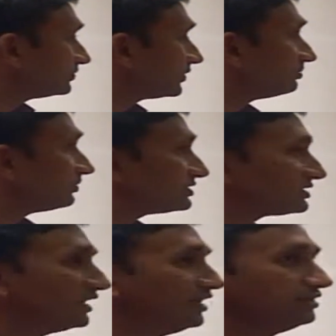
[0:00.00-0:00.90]

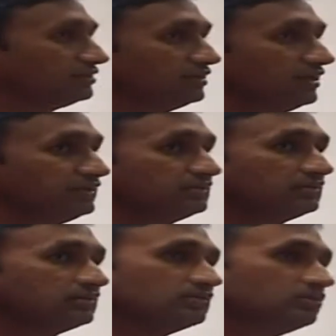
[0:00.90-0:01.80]
personnel and
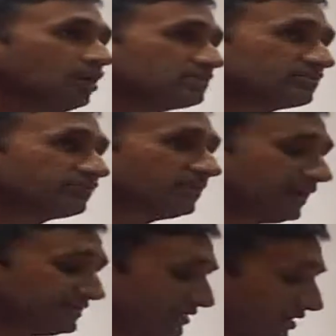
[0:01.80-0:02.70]
lots of capacity